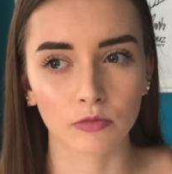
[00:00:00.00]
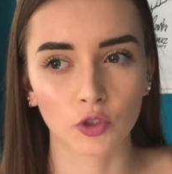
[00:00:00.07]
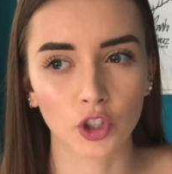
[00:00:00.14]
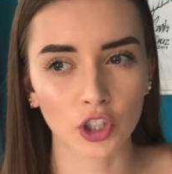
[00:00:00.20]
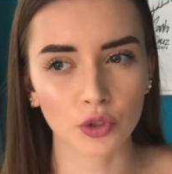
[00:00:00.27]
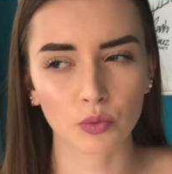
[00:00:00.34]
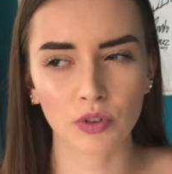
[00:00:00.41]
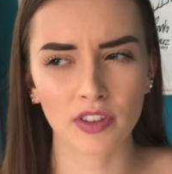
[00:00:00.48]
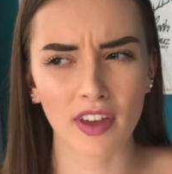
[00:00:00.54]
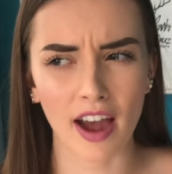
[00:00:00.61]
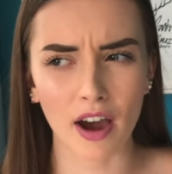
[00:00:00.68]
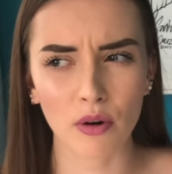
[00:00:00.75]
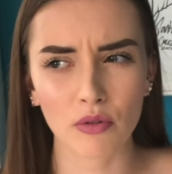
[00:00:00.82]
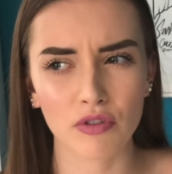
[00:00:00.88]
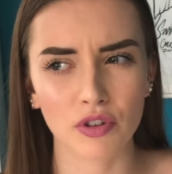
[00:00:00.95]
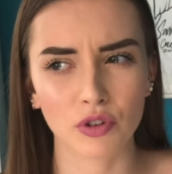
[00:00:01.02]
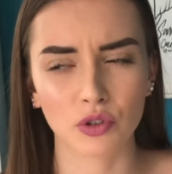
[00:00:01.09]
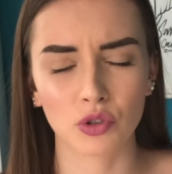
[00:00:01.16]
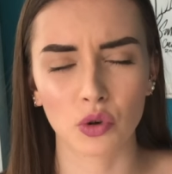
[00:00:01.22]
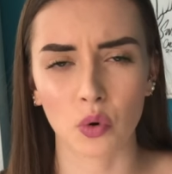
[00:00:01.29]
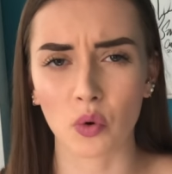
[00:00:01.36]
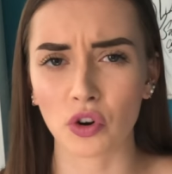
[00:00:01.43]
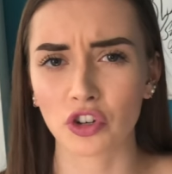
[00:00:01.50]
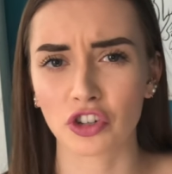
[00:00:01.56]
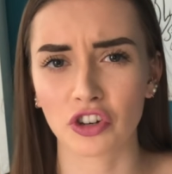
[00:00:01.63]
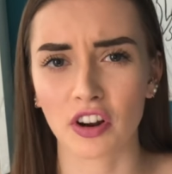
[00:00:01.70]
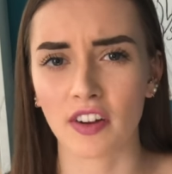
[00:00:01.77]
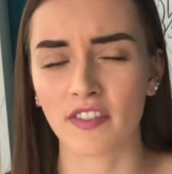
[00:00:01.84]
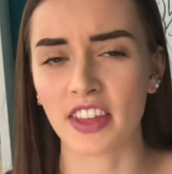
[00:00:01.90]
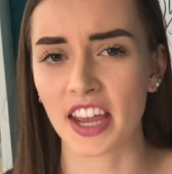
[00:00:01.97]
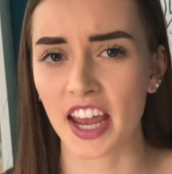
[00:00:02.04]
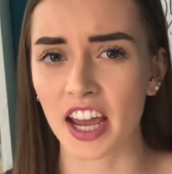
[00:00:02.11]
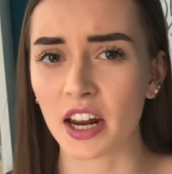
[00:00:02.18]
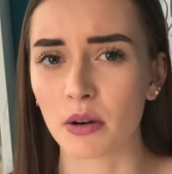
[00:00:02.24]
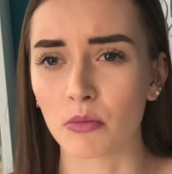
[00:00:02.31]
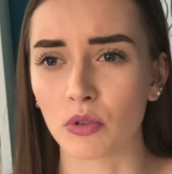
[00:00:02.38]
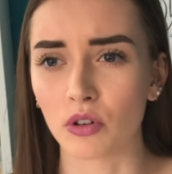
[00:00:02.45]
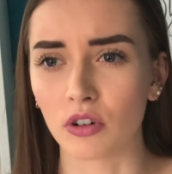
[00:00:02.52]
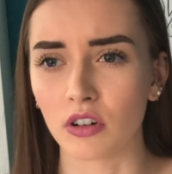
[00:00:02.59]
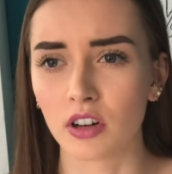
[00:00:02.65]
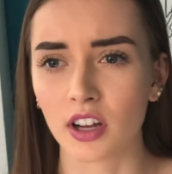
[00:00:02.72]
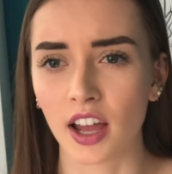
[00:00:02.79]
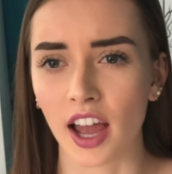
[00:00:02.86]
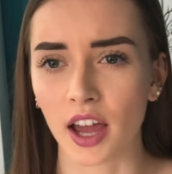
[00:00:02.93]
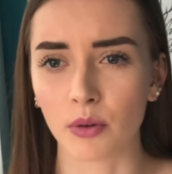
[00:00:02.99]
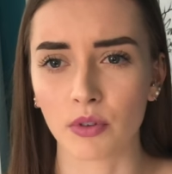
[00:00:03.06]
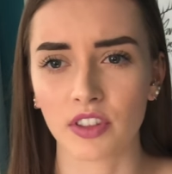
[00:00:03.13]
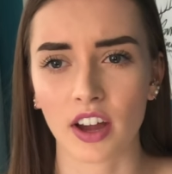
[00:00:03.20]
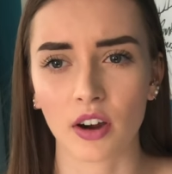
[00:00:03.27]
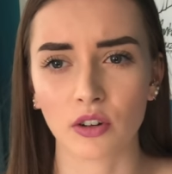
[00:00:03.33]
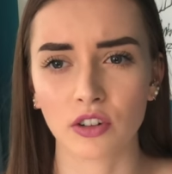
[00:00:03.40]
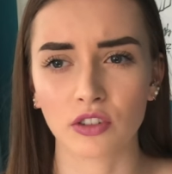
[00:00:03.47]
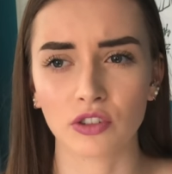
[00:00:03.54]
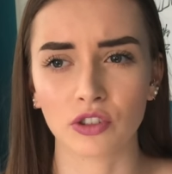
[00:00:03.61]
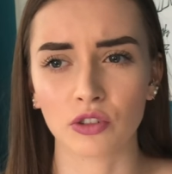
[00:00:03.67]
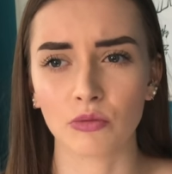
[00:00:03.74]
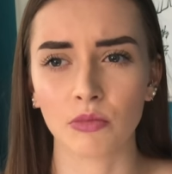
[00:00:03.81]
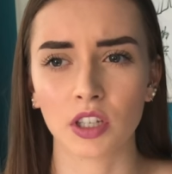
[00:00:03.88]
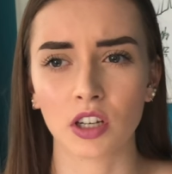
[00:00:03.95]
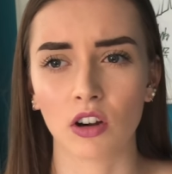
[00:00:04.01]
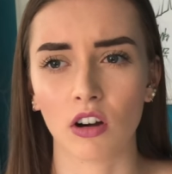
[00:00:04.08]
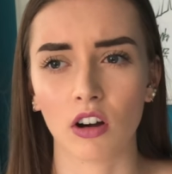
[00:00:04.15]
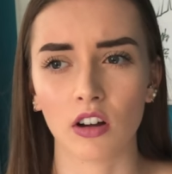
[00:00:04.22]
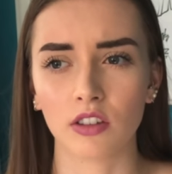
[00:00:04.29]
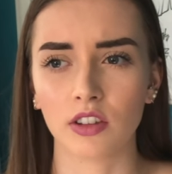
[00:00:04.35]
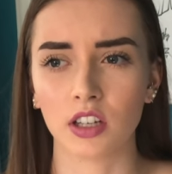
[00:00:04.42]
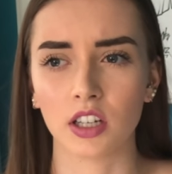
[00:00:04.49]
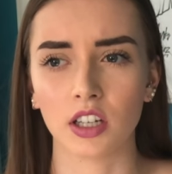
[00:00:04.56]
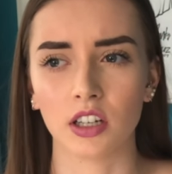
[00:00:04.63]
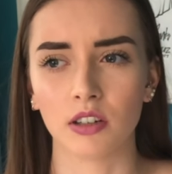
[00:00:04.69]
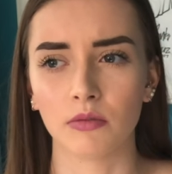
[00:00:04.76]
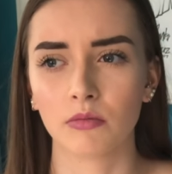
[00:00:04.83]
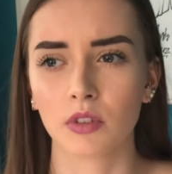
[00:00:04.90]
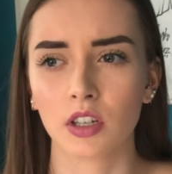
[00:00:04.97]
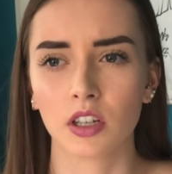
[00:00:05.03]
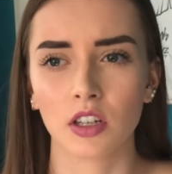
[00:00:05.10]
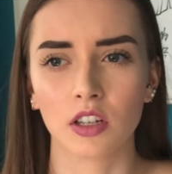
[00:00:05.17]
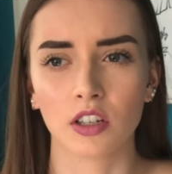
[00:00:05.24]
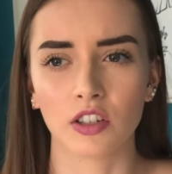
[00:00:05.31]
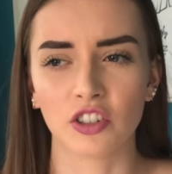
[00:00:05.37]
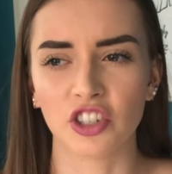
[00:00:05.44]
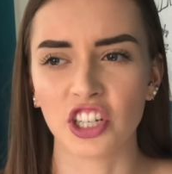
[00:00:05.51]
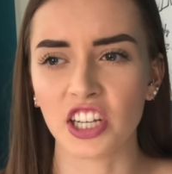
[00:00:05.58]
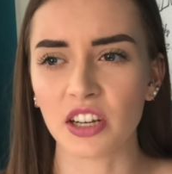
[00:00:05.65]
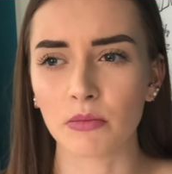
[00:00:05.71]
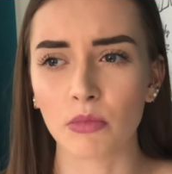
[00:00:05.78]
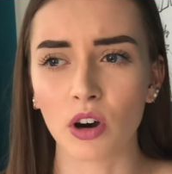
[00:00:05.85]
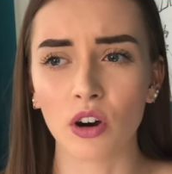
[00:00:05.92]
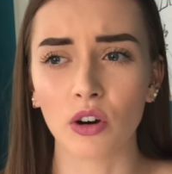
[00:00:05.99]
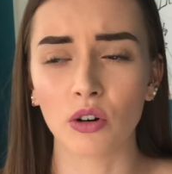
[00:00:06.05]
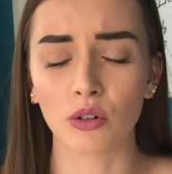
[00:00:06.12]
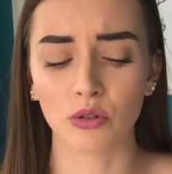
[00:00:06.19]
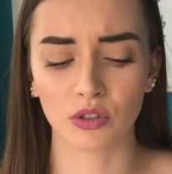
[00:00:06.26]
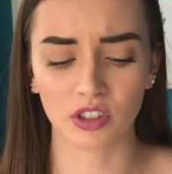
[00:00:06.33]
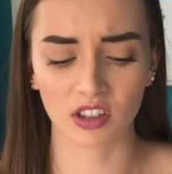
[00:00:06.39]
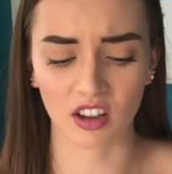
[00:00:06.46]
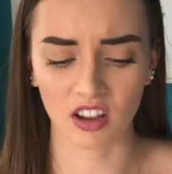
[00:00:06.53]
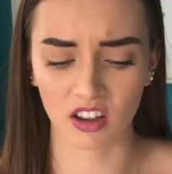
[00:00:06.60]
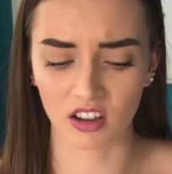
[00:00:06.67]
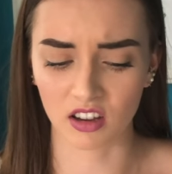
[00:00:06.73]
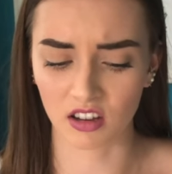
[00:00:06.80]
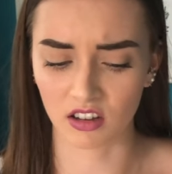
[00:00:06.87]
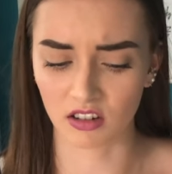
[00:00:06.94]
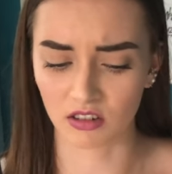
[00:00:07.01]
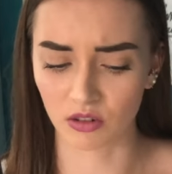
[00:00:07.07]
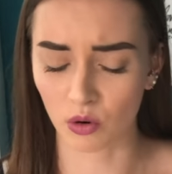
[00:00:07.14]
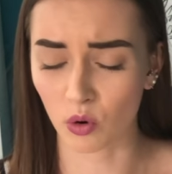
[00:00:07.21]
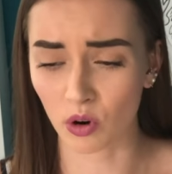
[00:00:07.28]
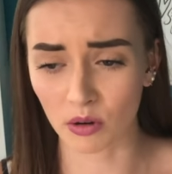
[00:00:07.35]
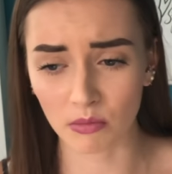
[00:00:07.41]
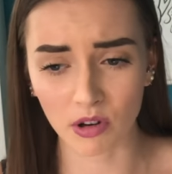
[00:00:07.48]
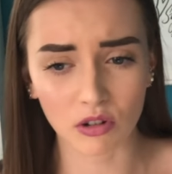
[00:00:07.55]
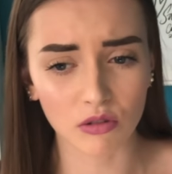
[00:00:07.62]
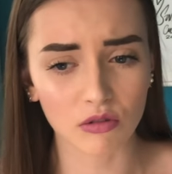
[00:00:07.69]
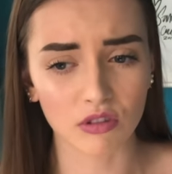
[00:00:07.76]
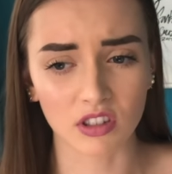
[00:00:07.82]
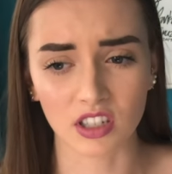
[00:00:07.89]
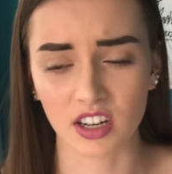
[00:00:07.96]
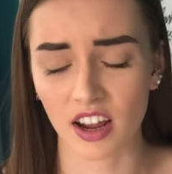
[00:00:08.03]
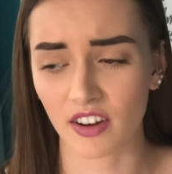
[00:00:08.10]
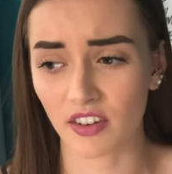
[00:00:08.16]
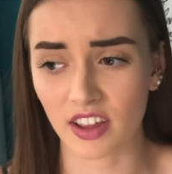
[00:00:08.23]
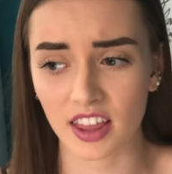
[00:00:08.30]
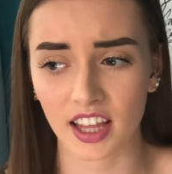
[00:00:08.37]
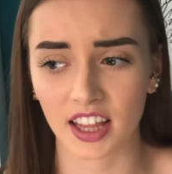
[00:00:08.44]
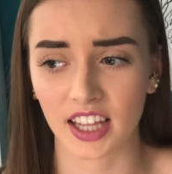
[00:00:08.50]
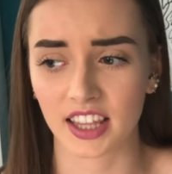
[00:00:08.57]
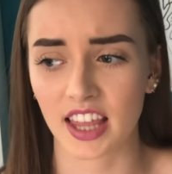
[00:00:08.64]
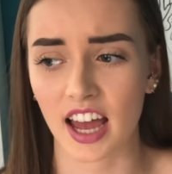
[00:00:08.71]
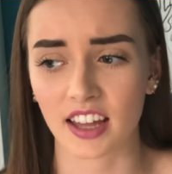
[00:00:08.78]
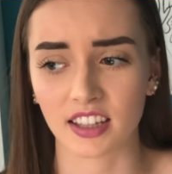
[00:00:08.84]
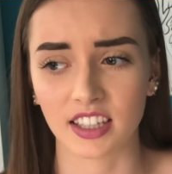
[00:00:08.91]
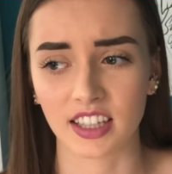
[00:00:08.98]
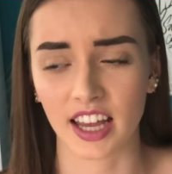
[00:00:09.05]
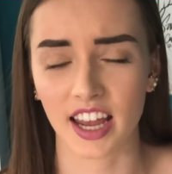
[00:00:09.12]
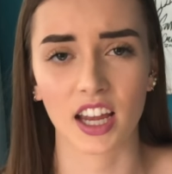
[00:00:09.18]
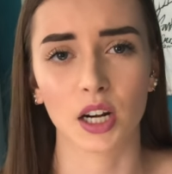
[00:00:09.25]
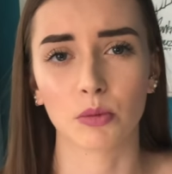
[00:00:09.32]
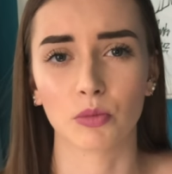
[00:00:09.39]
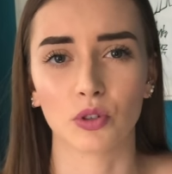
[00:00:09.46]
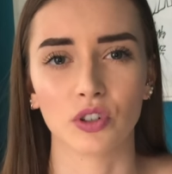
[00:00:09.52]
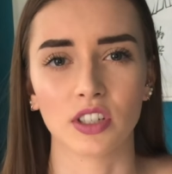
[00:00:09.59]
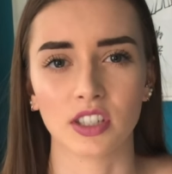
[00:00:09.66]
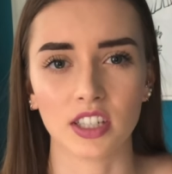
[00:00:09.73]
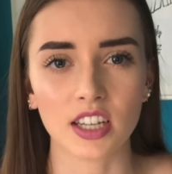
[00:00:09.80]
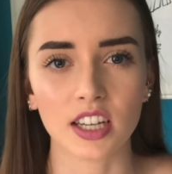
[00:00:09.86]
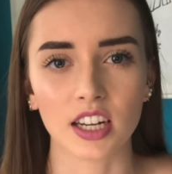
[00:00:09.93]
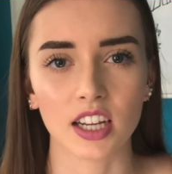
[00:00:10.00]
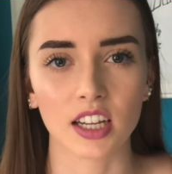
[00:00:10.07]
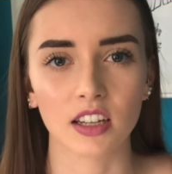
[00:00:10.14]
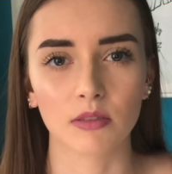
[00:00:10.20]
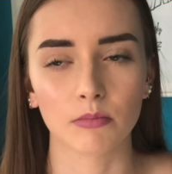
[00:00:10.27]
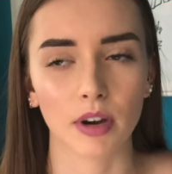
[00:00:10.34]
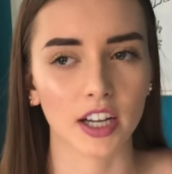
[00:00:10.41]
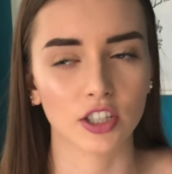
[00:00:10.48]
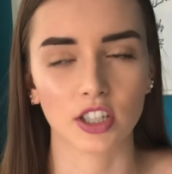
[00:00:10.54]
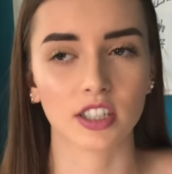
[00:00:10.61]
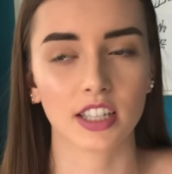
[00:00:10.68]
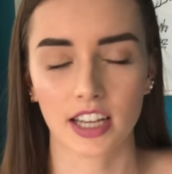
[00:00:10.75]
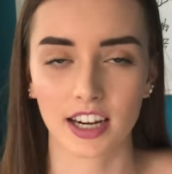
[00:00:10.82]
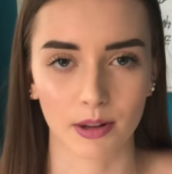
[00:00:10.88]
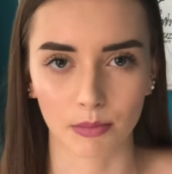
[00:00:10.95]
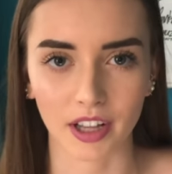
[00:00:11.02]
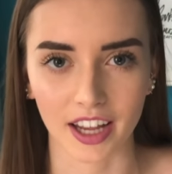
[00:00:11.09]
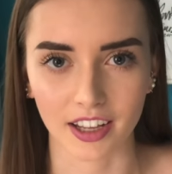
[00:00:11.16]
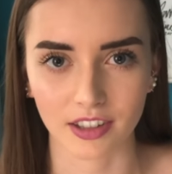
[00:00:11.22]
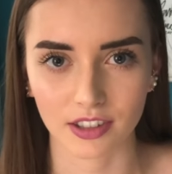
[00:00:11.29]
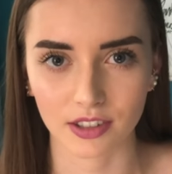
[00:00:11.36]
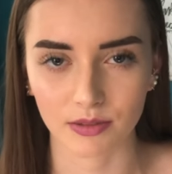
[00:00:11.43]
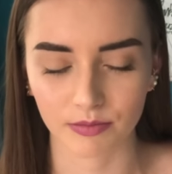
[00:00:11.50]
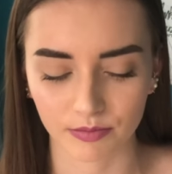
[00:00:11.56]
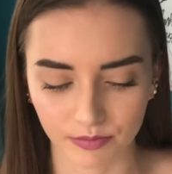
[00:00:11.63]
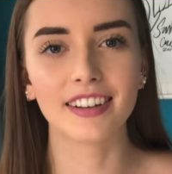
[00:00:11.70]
just without the torture of the animal and without consuming all the GMOs and hormones and everything like that that the animal is eating by just eating plants.